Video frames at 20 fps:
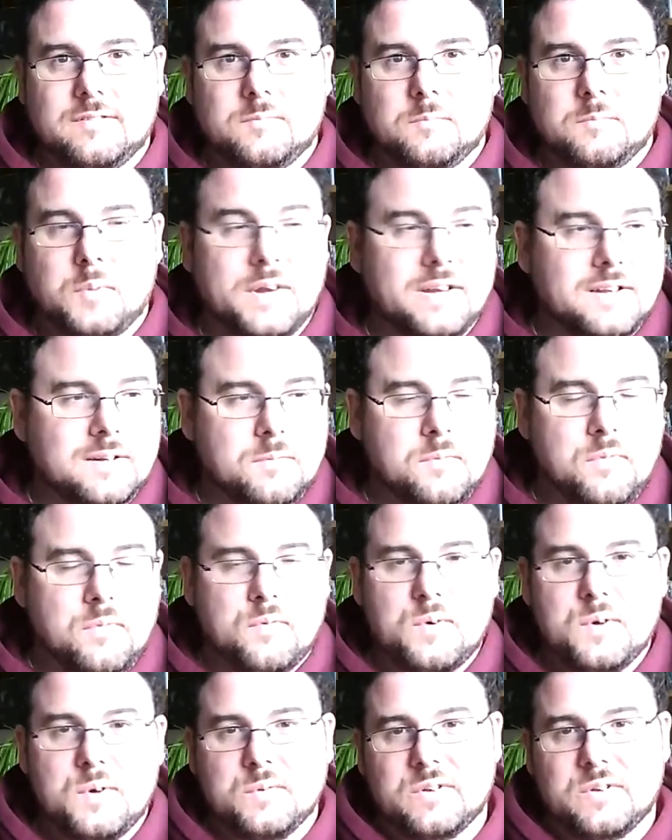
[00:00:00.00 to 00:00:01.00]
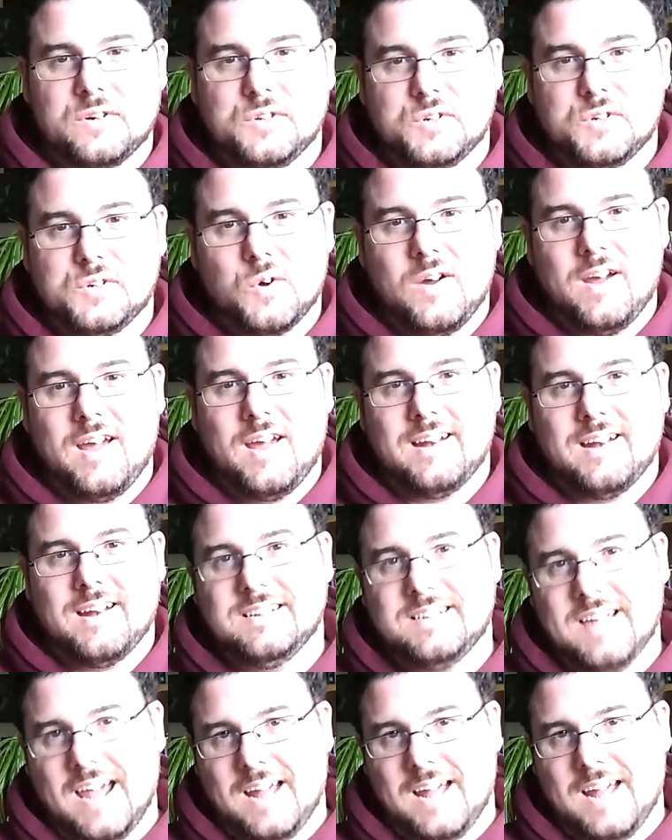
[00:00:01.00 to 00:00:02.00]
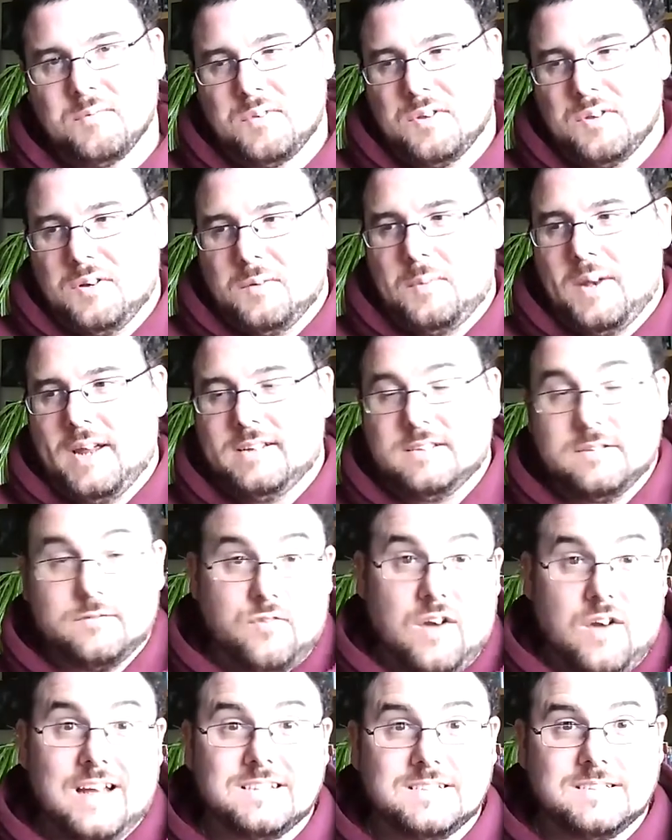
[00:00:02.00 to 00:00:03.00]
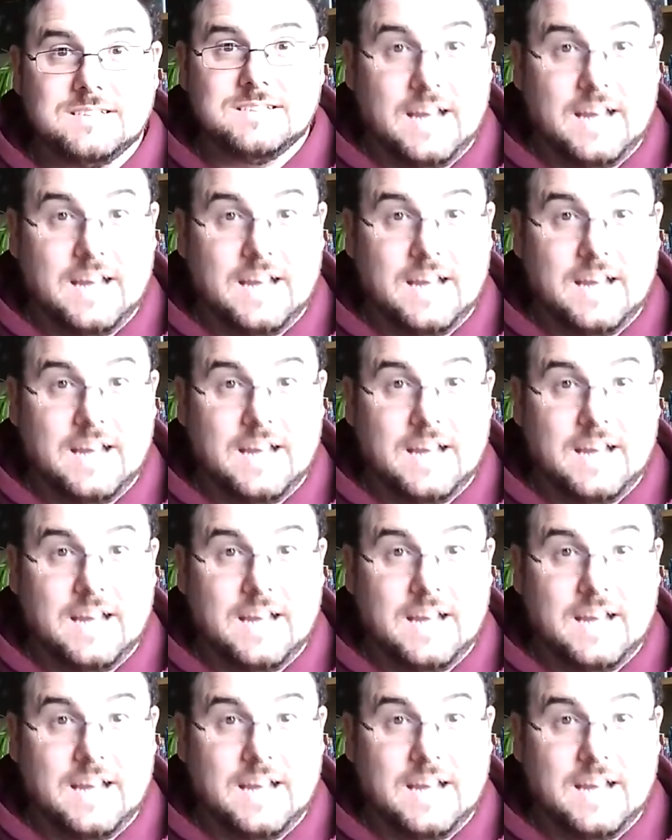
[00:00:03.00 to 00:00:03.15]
bring them through their joy, and then take them to the place of rest,